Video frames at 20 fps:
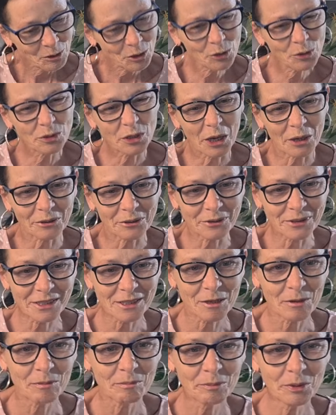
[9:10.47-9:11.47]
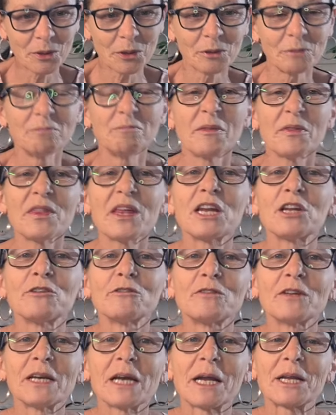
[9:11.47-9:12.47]
who knows, but they're
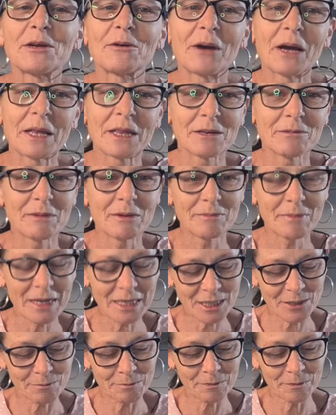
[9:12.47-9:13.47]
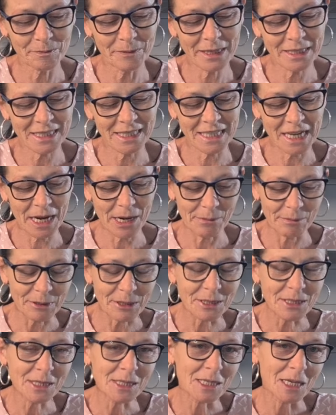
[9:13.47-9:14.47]
lovely anyway. They're my best
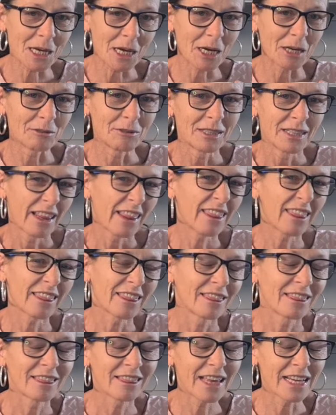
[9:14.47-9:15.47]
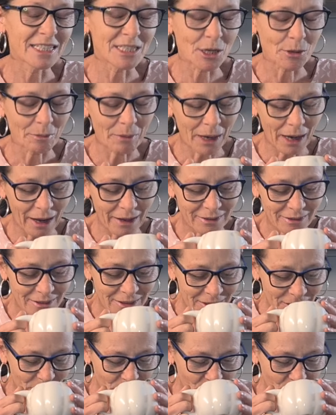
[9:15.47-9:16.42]
neighbours, so they don't mind.